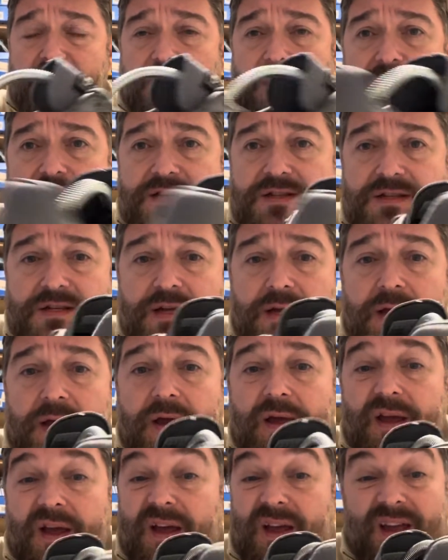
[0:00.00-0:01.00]
released,
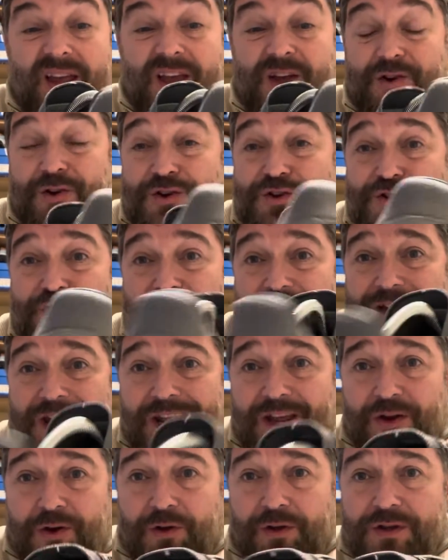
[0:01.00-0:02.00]
he could have chosen
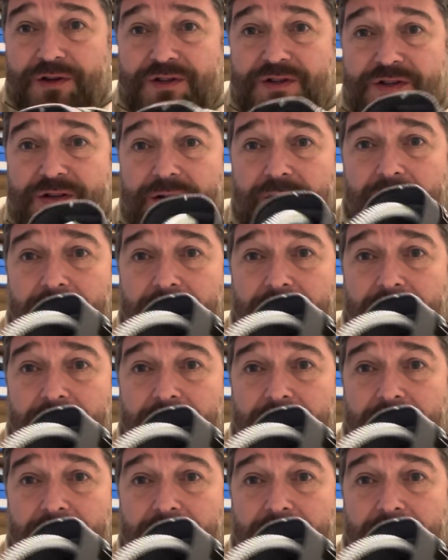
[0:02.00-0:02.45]
any colours.